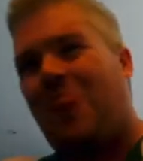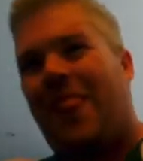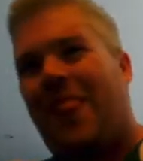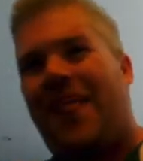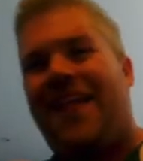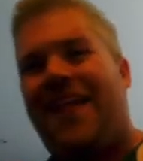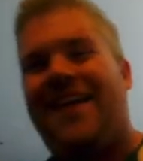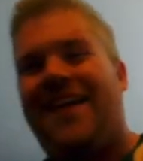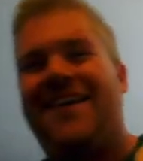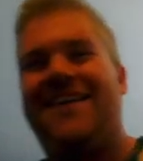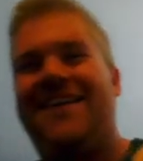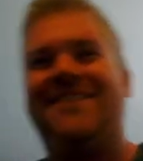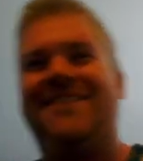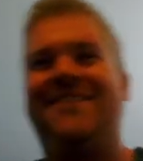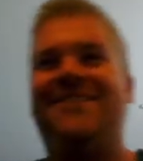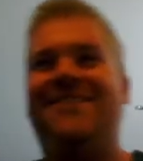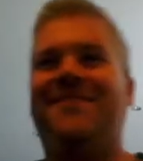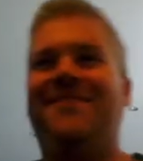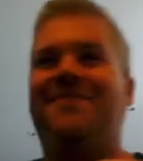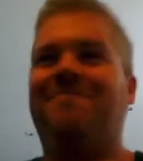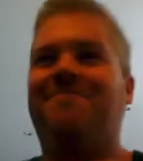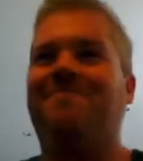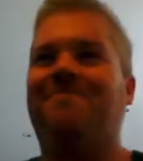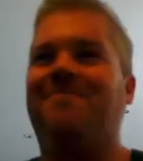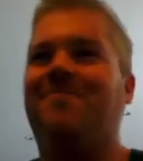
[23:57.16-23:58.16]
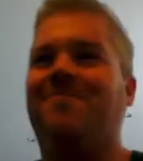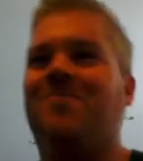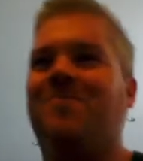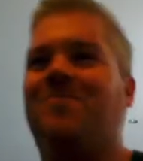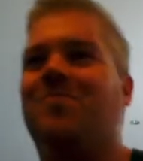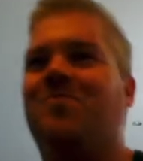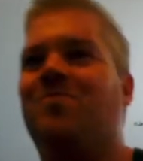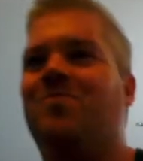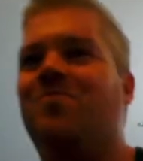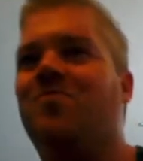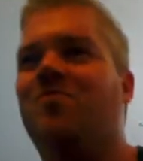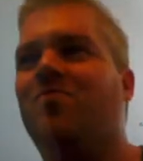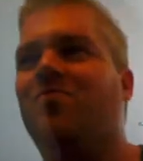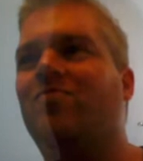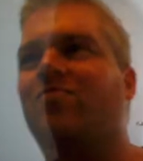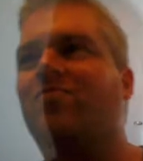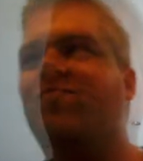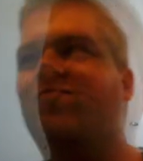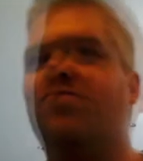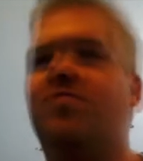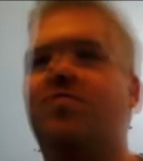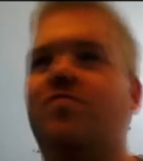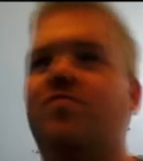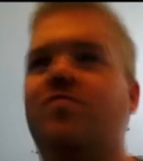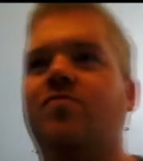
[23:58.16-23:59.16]

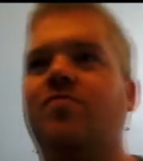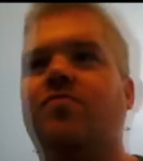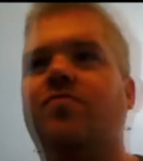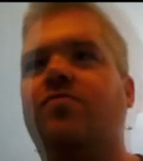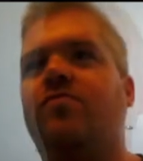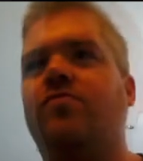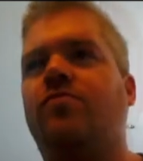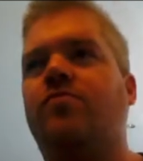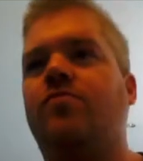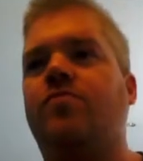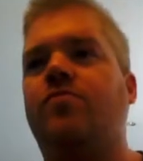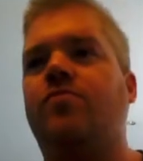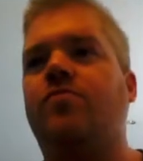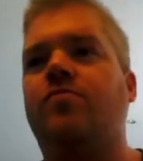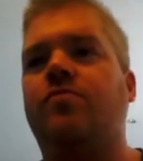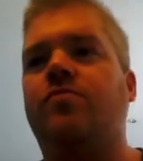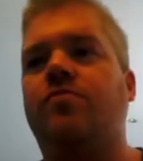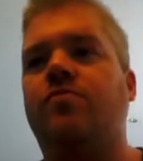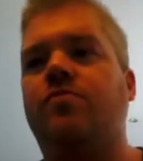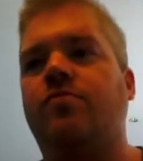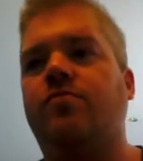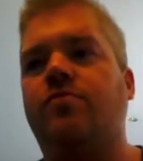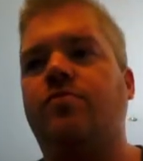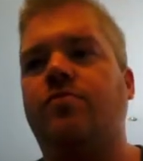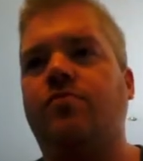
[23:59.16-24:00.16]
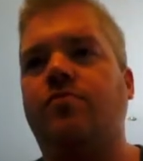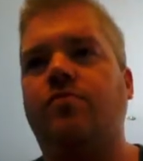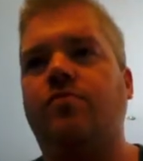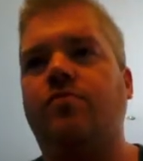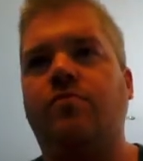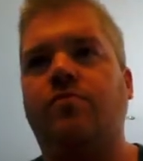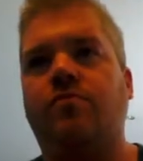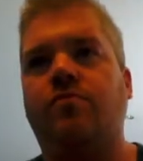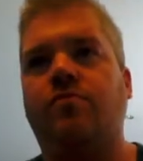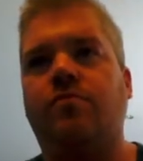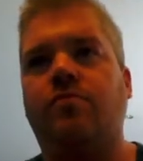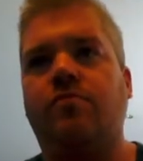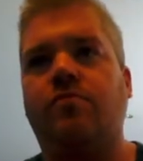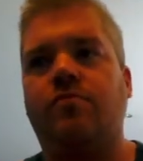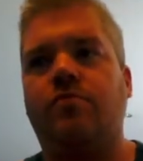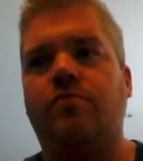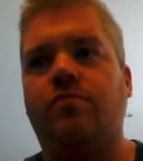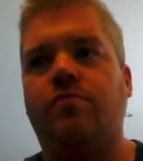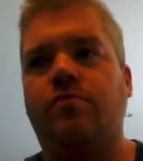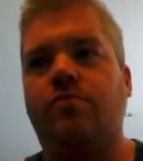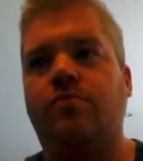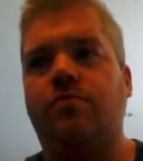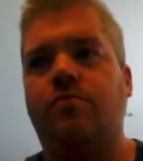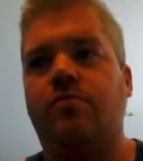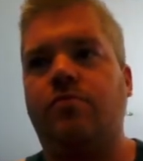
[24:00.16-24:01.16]

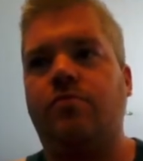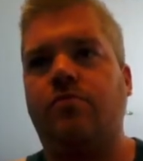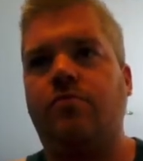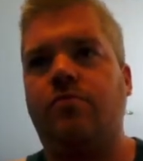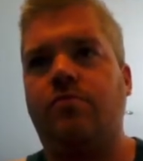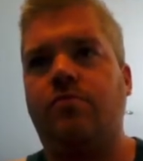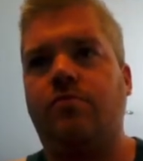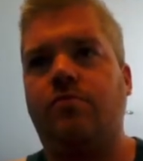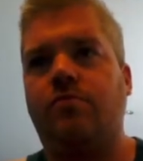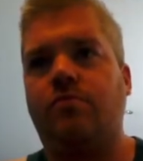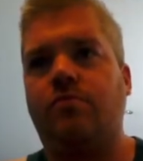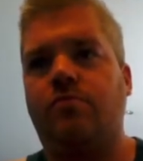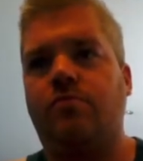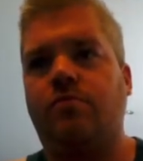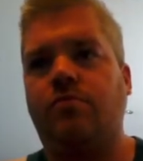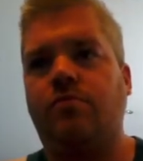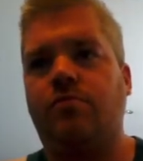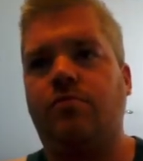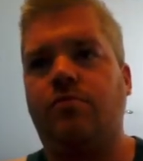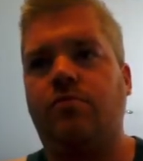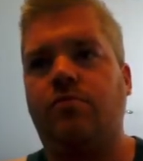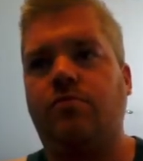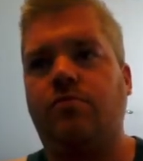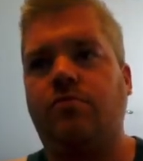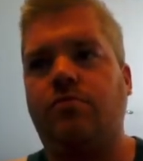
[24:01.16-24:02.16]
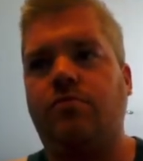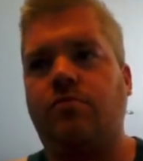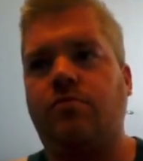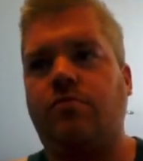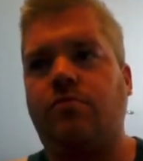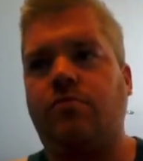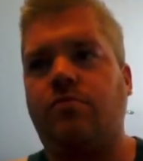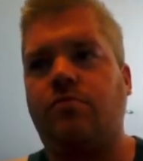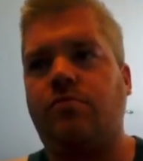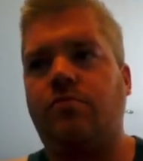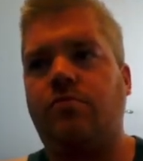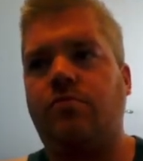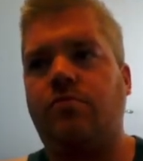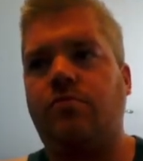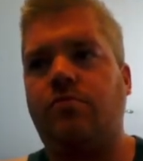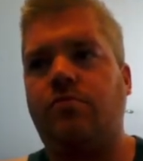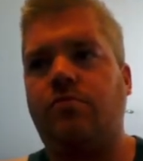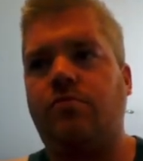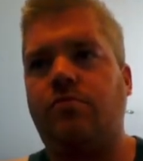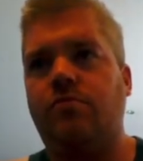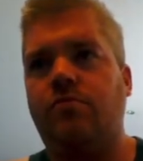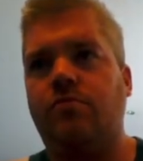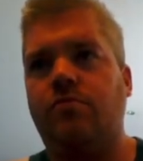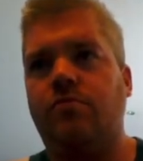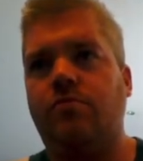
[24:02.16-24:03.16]
This person isn't speaking.